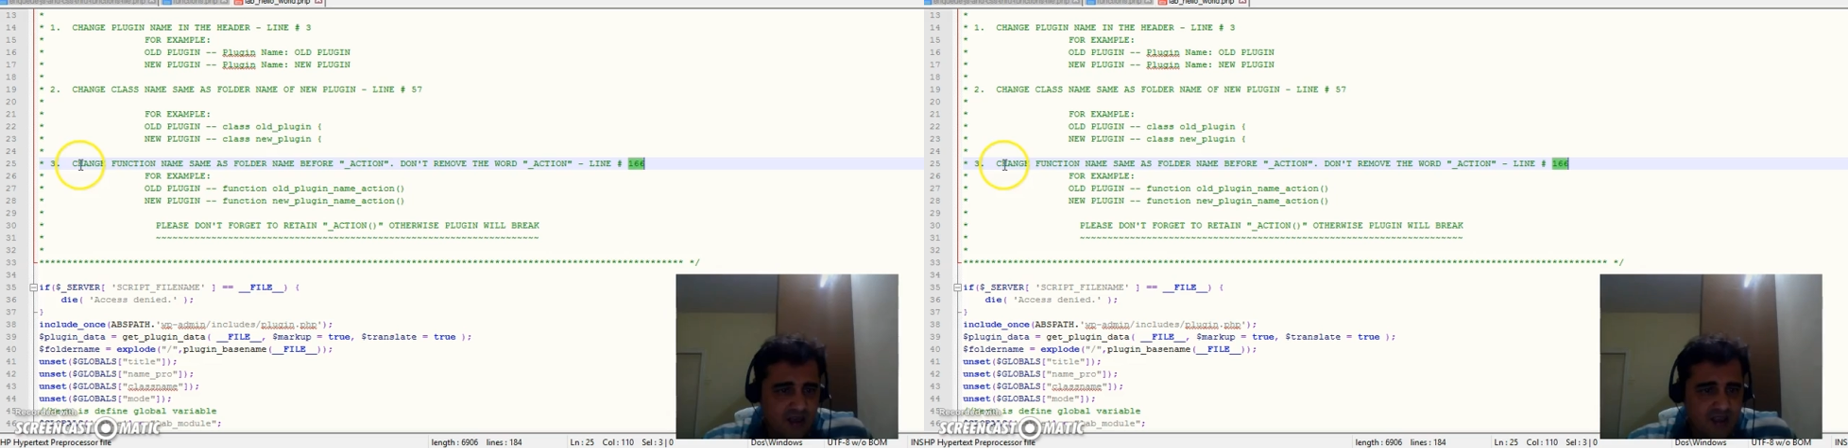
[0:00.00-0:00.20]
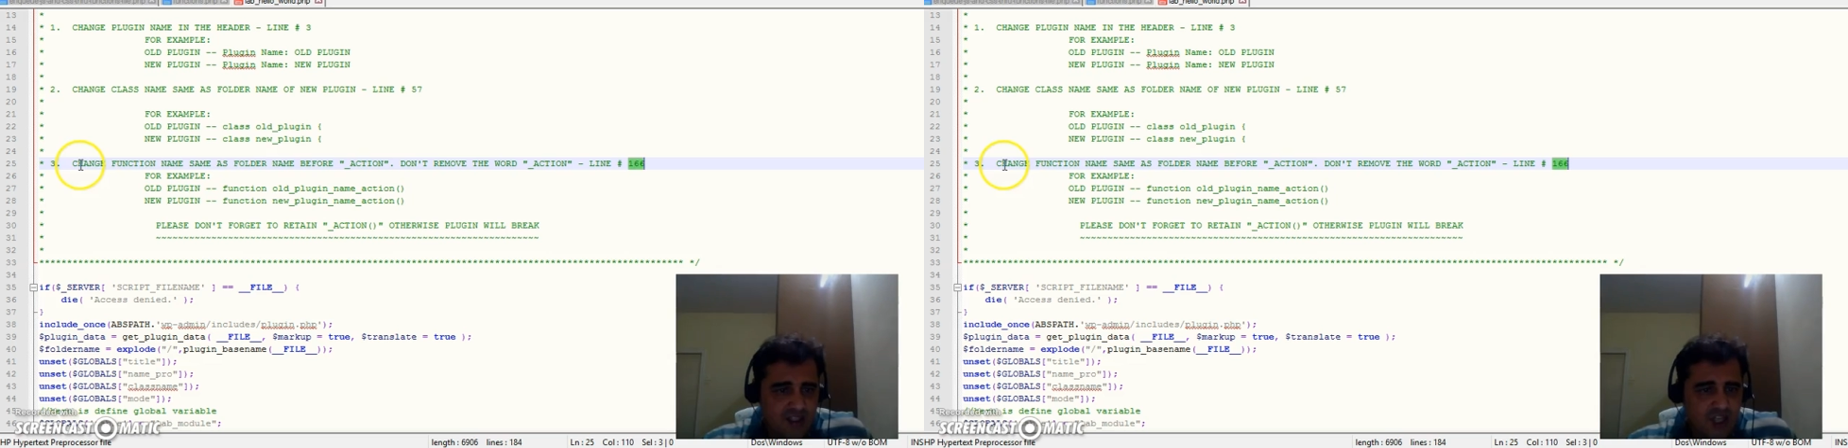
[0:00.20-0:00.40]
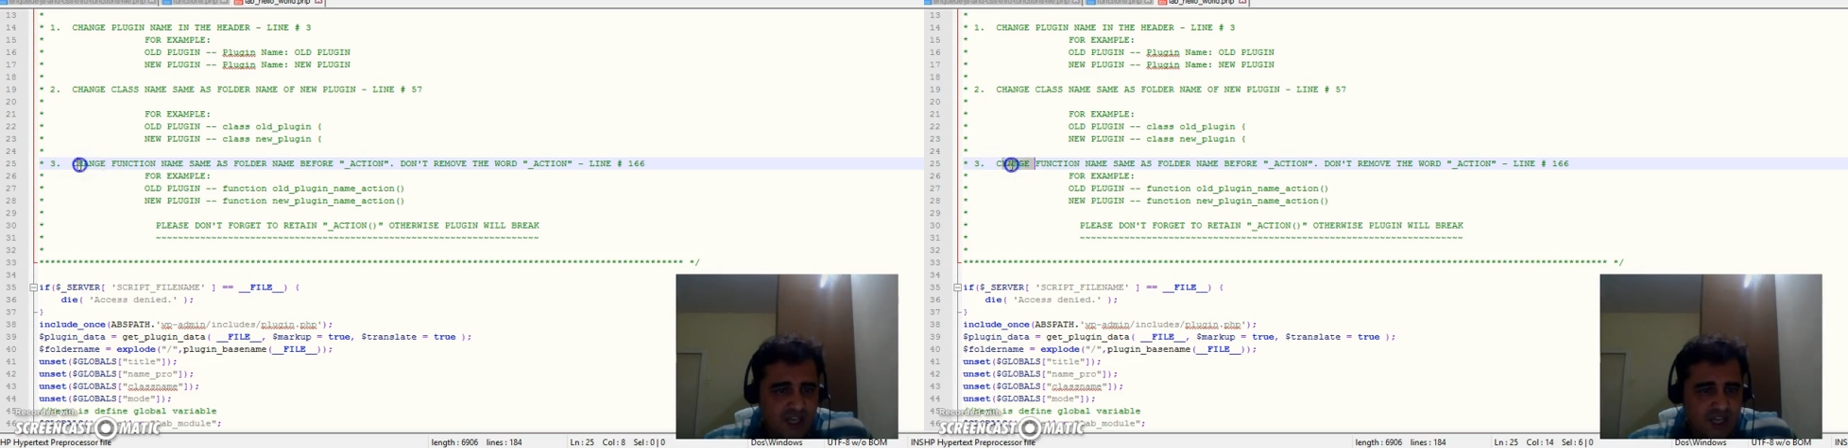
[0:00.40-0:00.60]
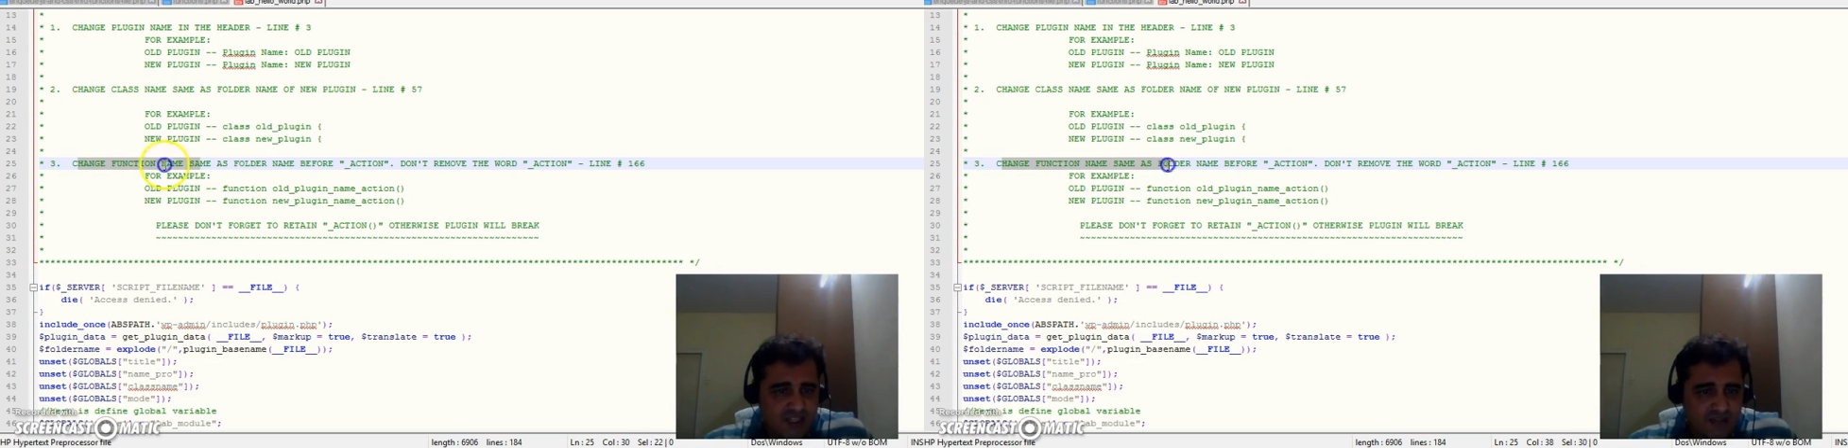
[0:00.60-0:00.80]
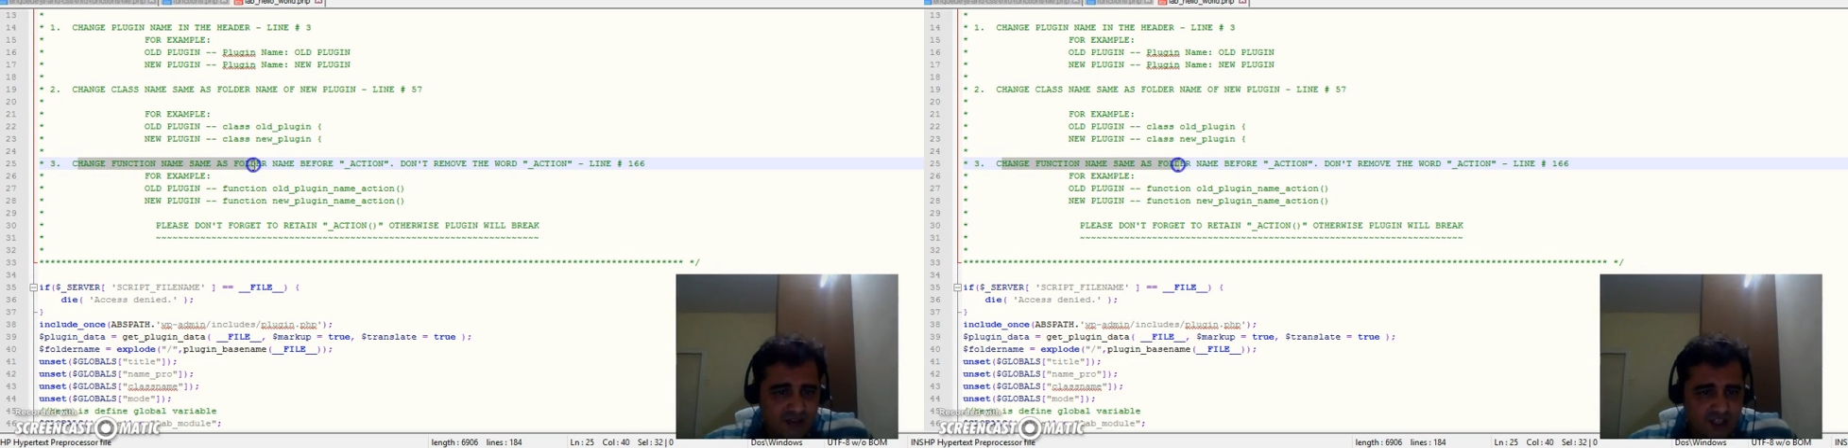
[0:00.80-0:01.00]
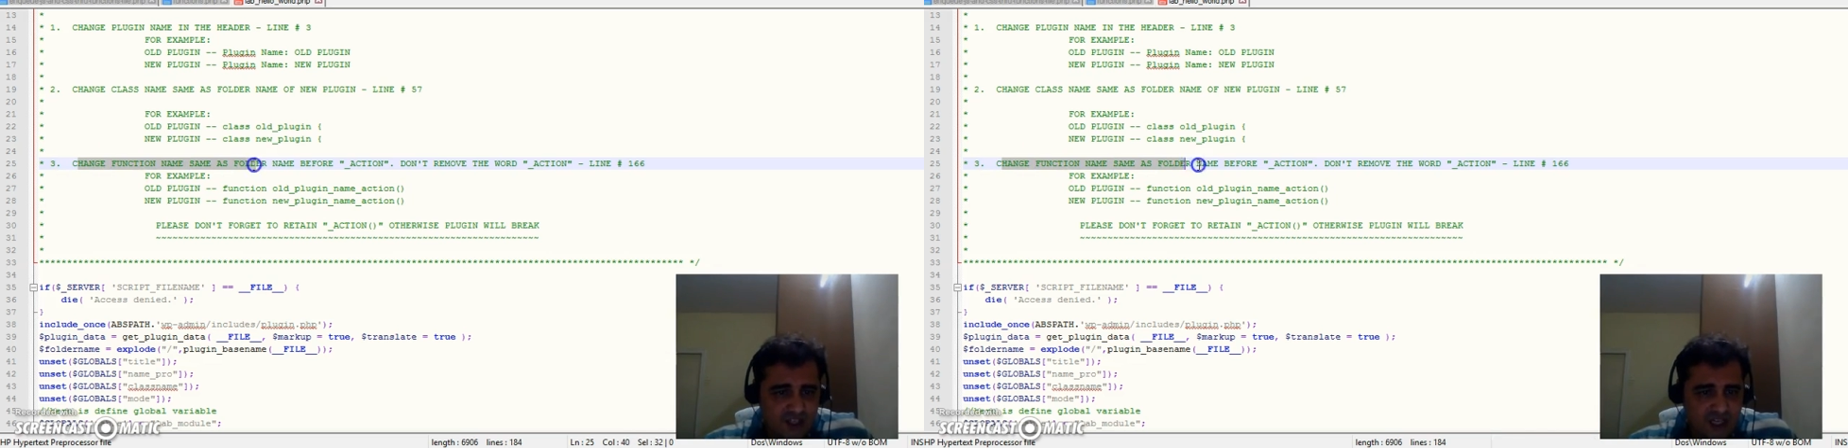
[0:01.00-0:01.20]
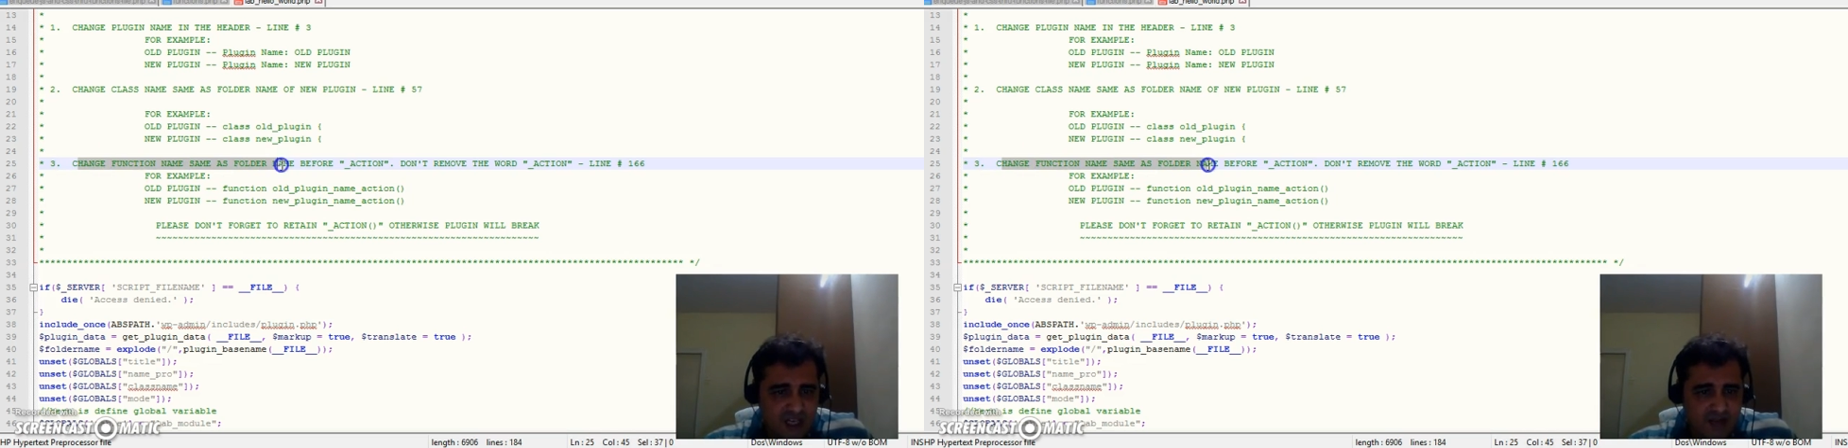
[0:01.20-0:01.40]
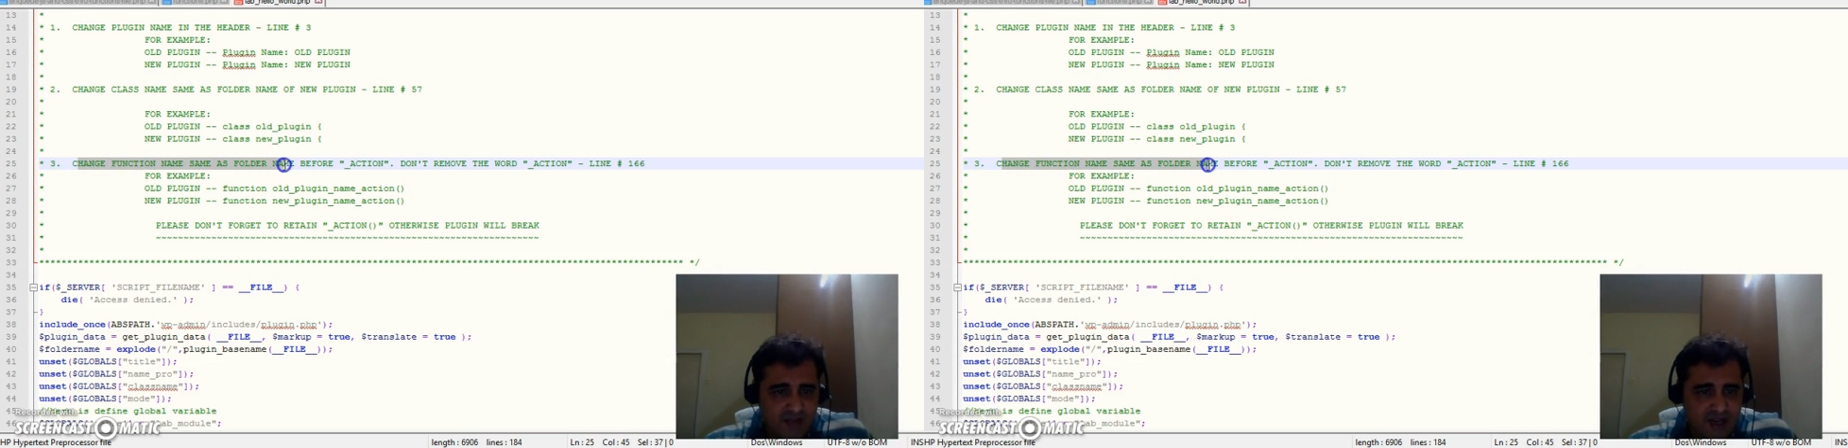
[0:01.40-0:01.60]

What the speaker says: change the function name